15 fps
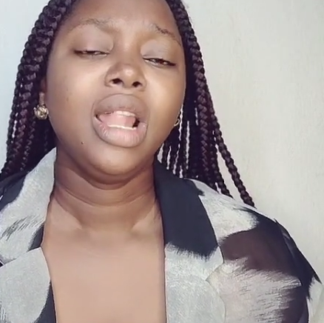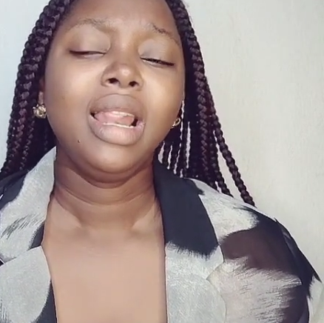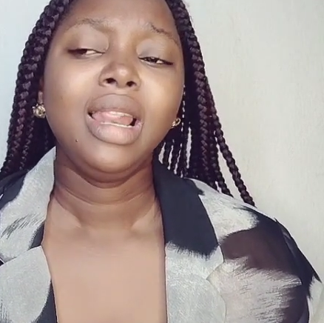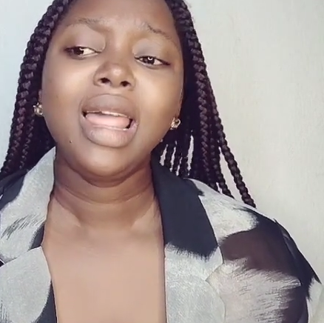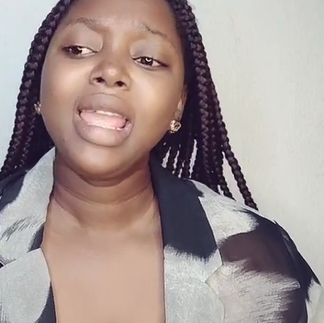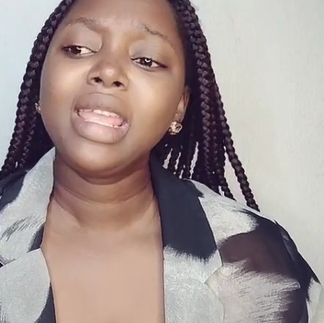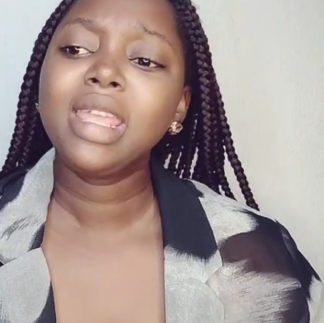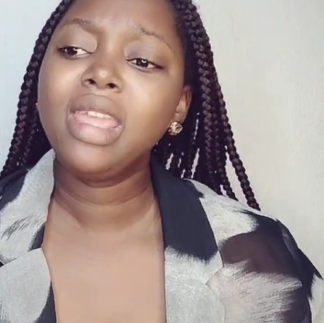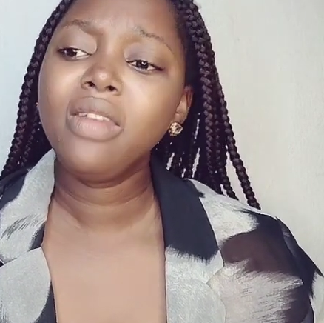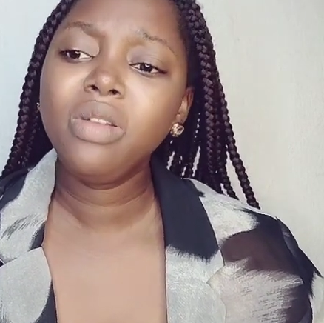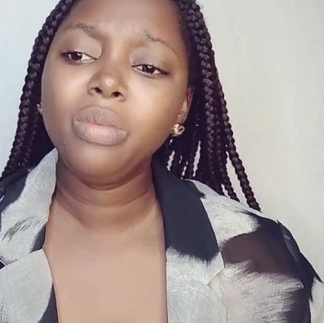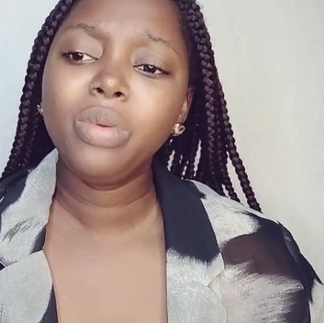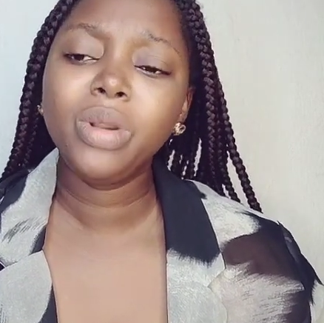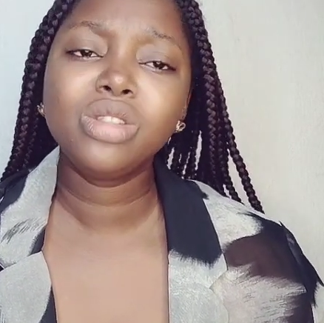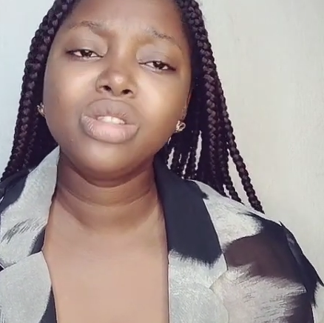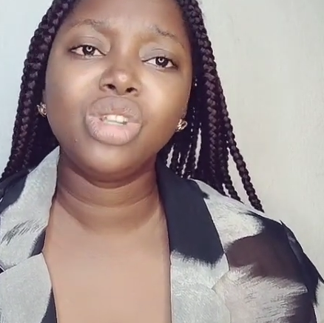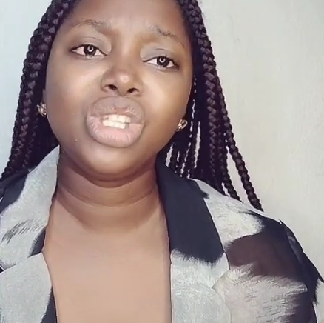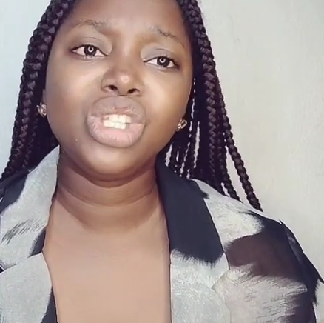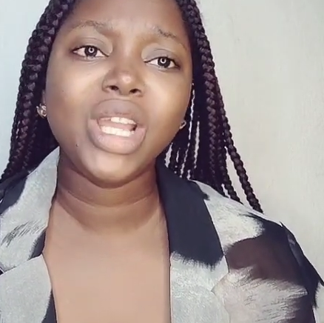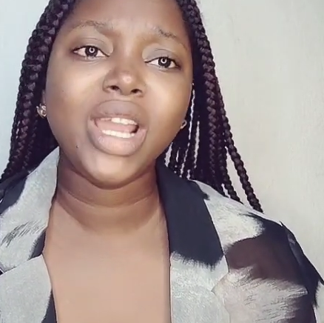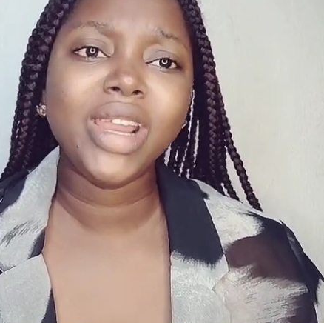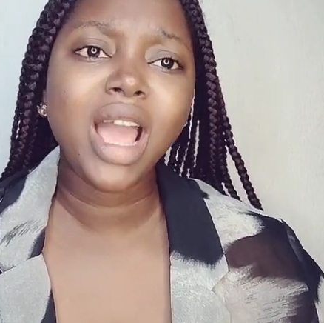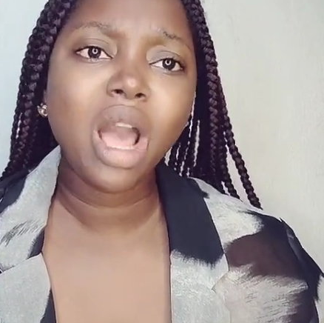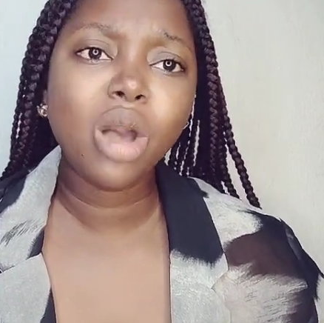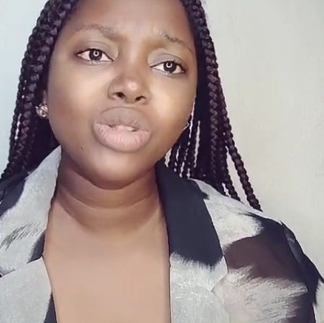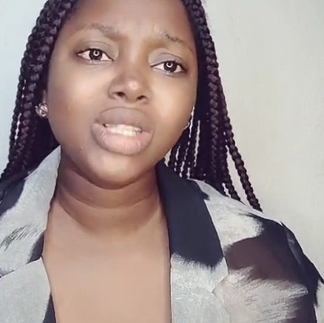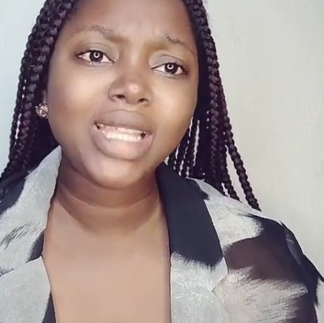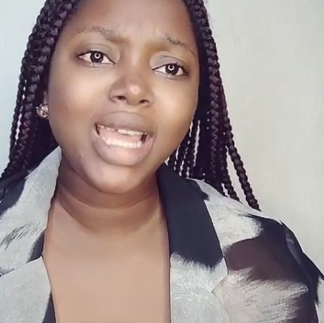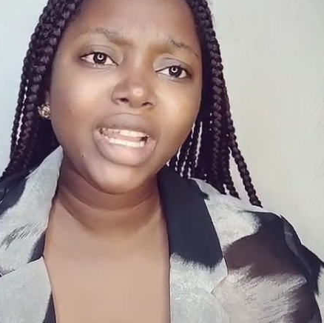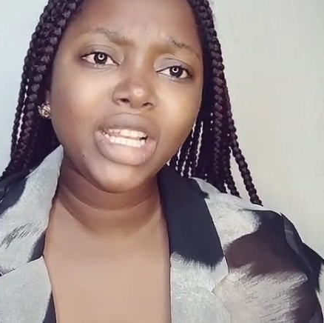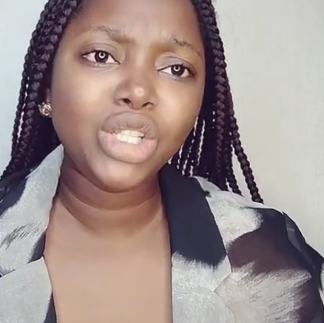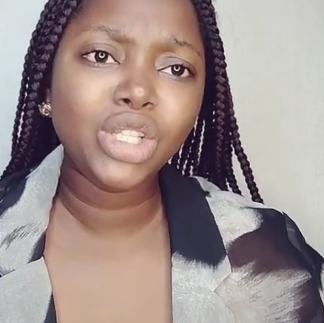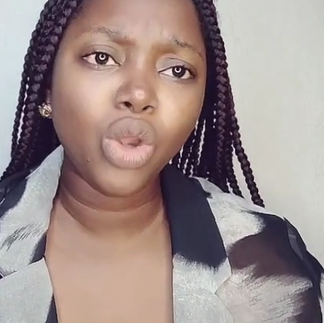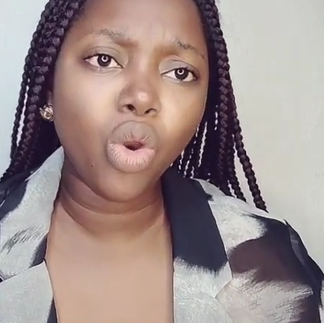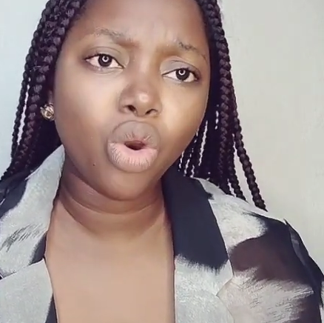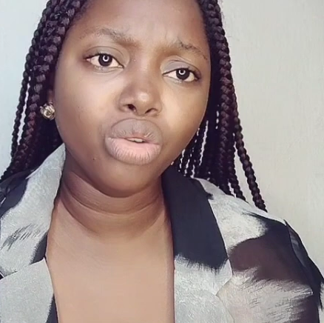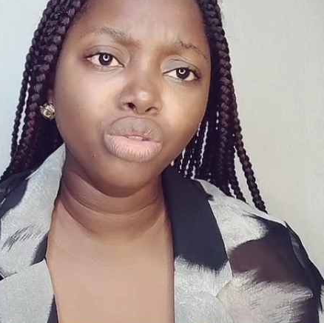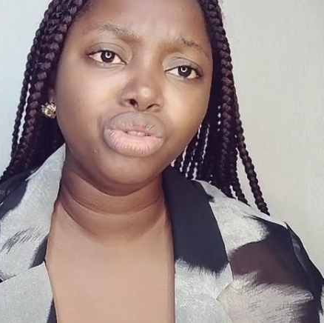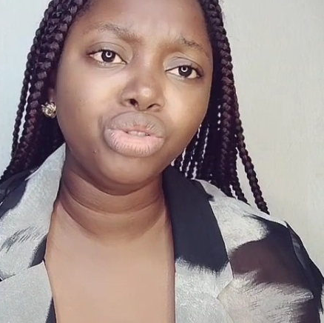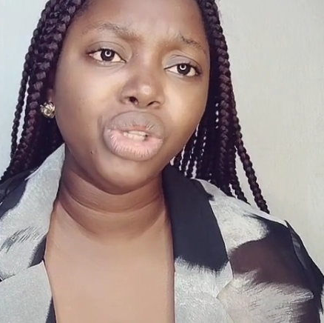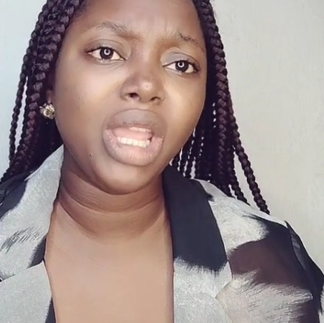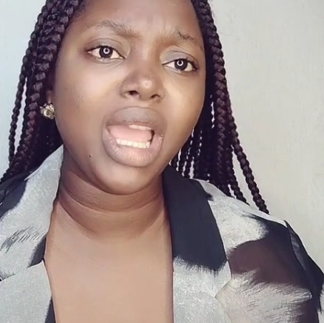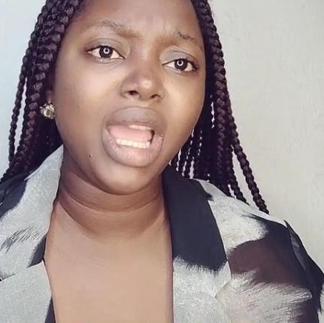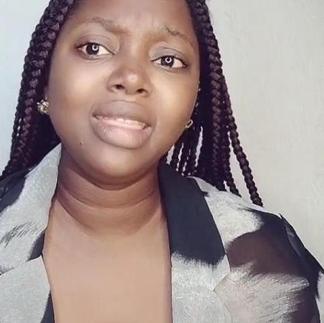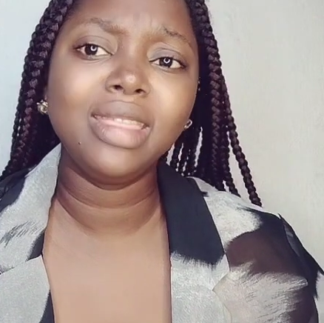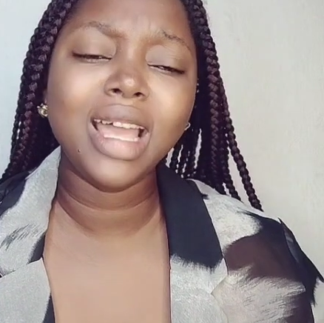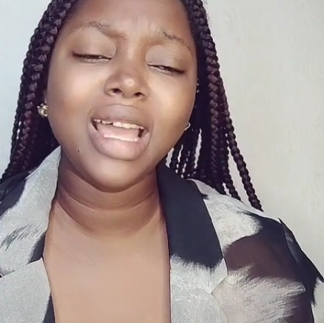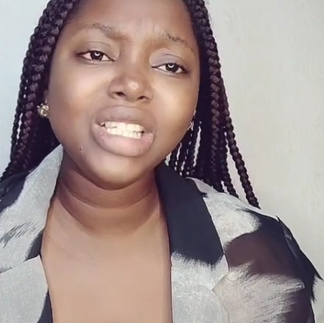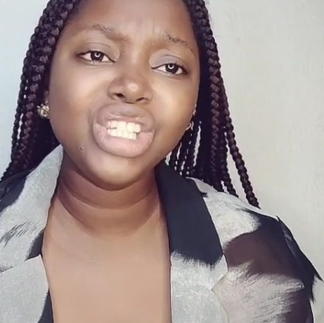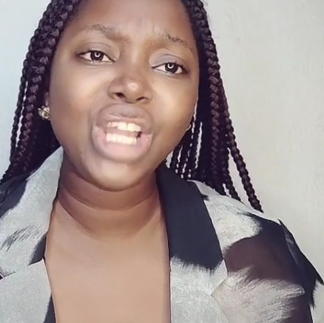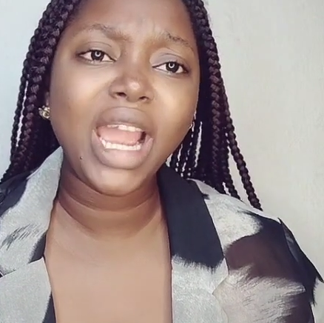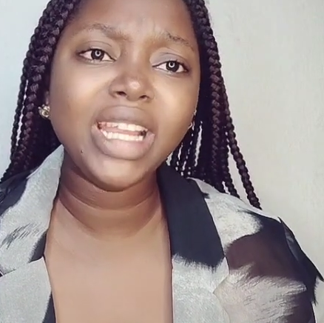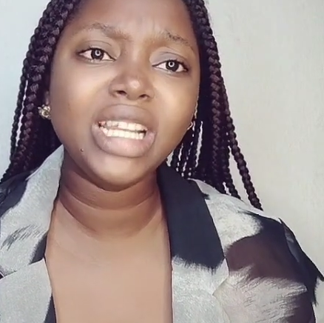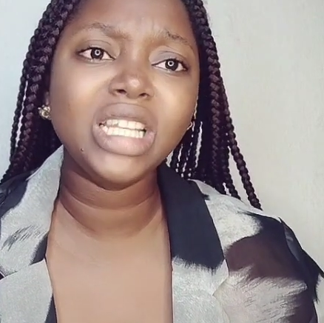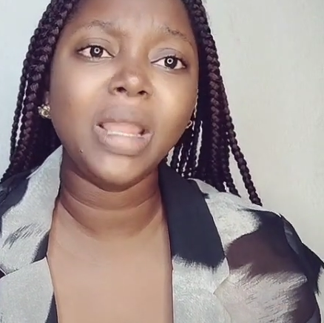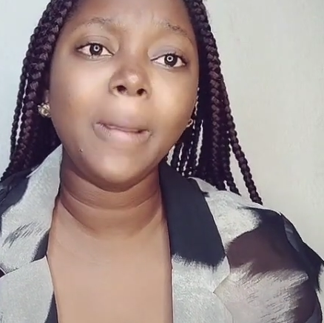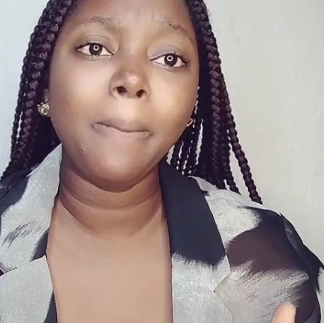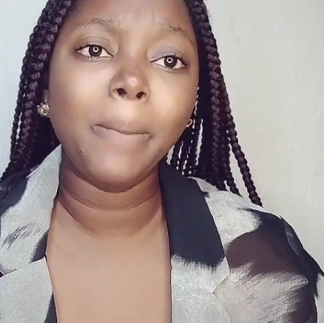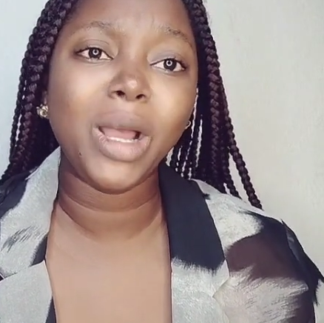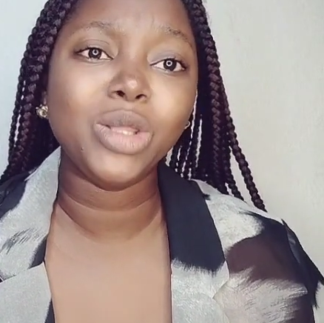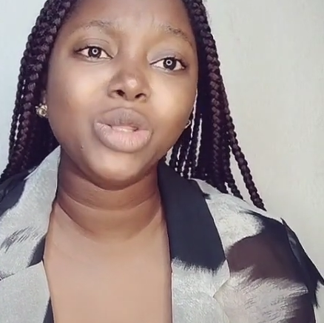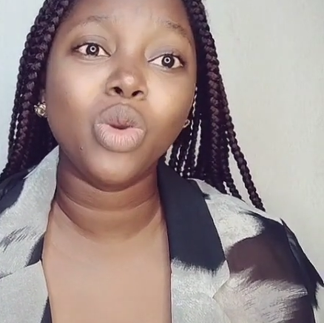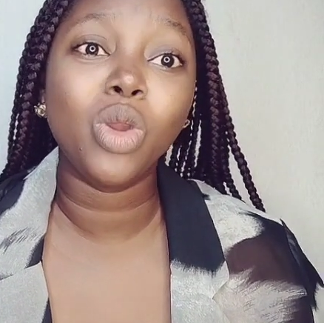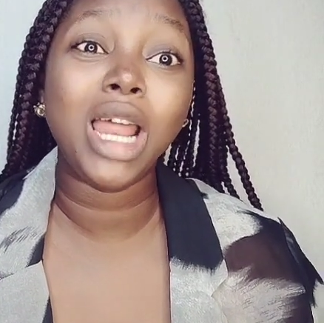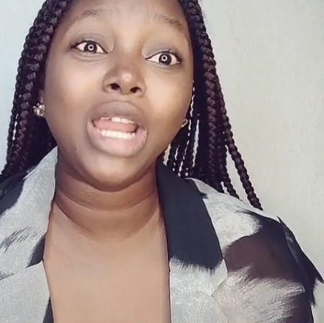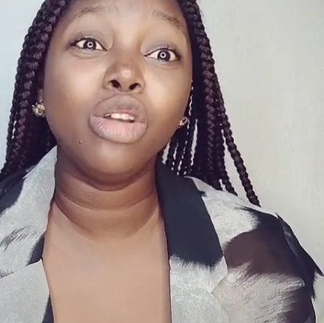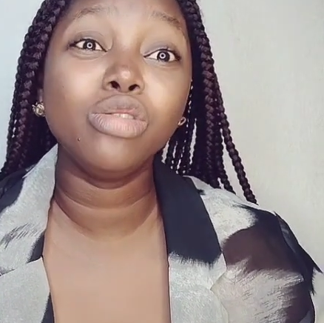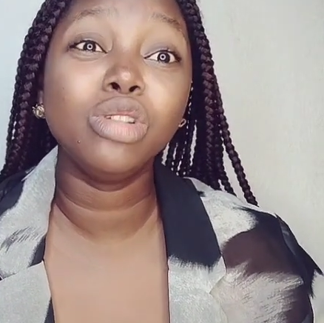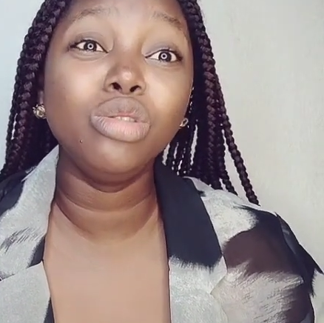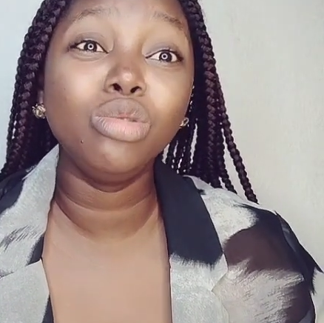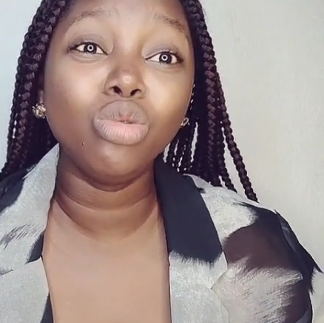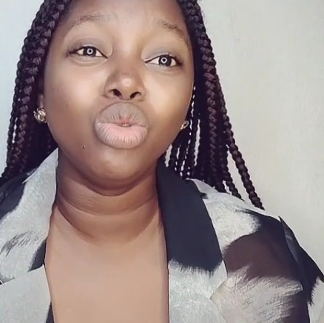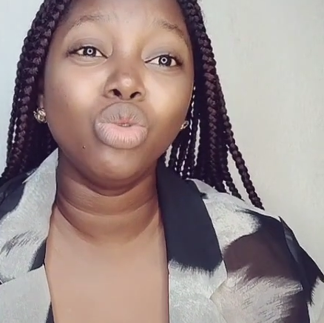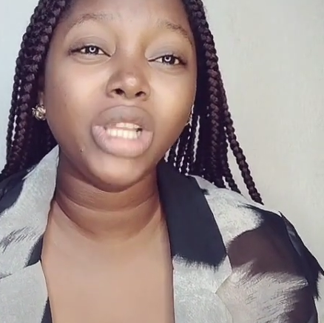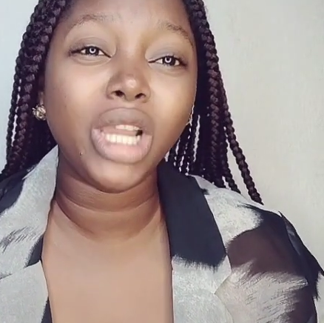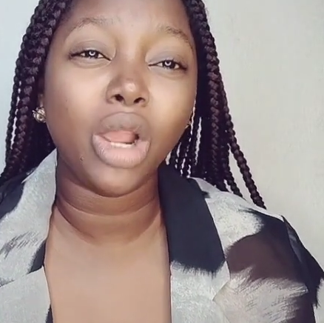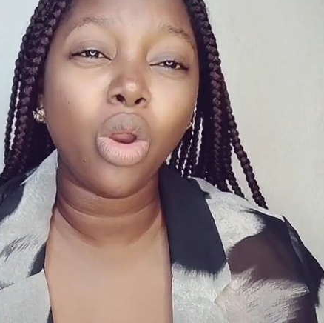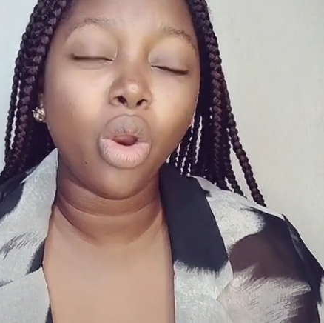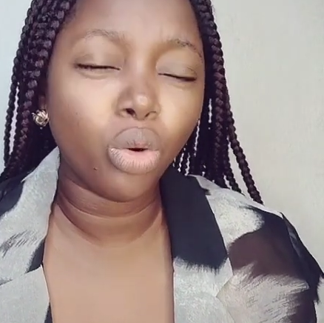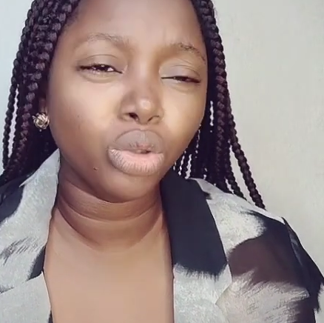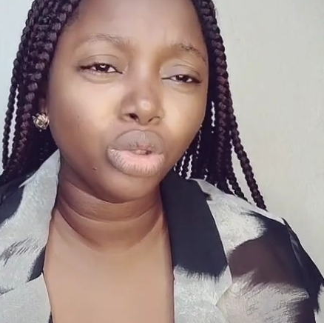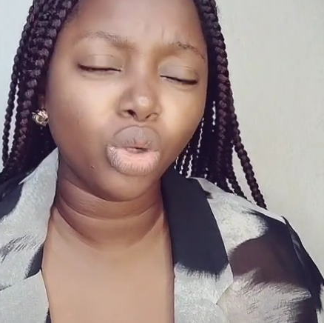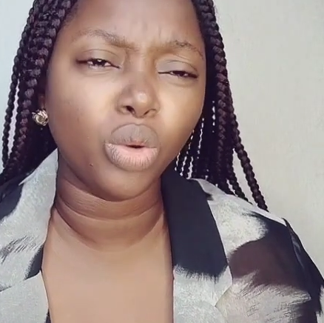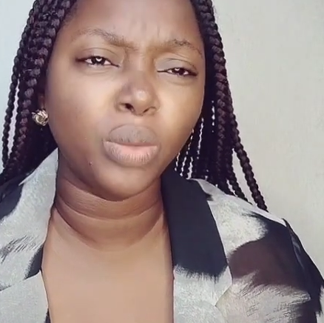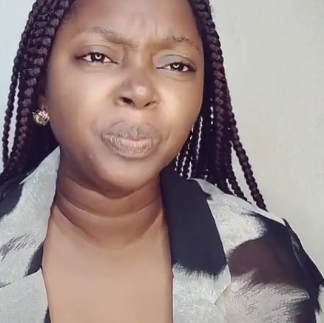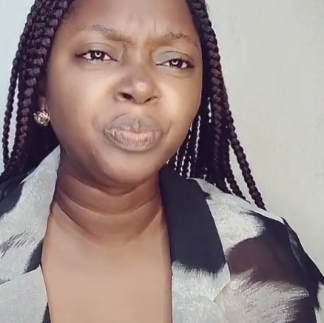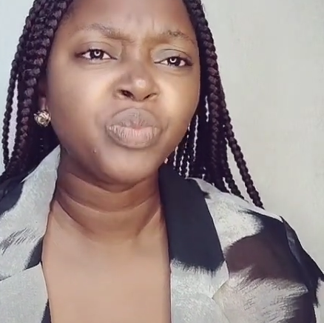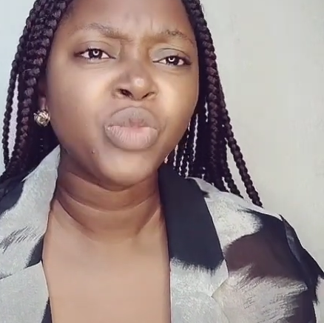Like giving birth to a child outside your country, and that child in particular doesn't know their culture,